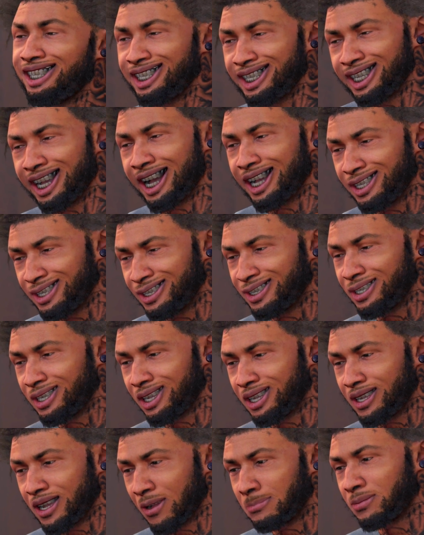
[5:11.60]
and yes.
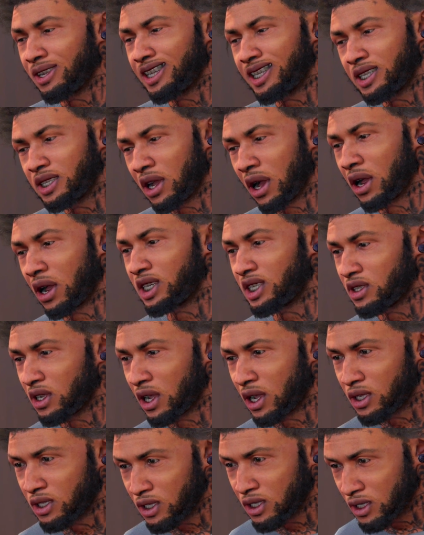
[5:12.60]
But he is our
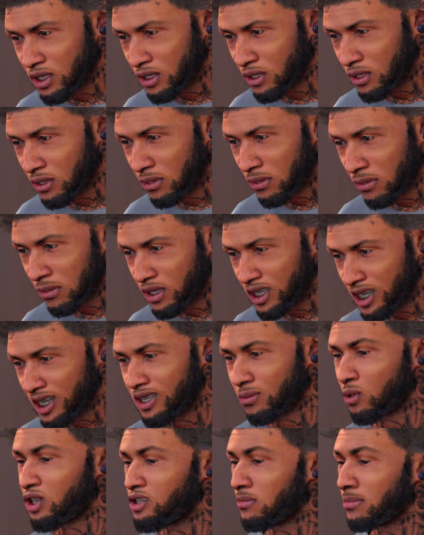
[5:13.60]
shark. He's
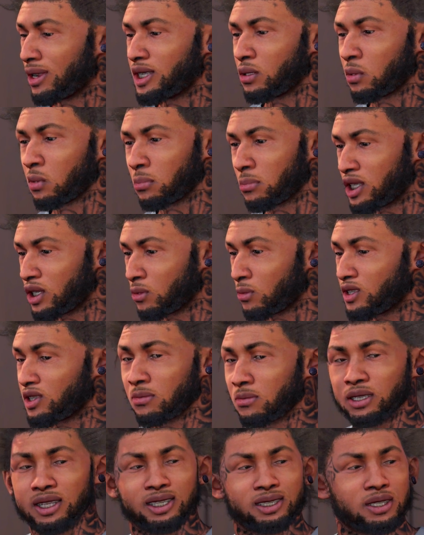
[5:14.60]
what's best for me, which
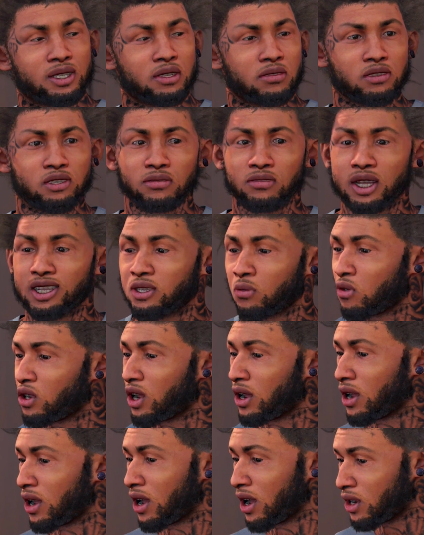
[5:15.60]
means he is what's best for
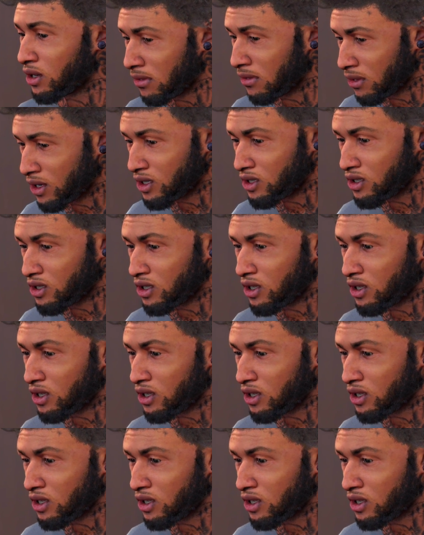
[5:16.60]
all of us.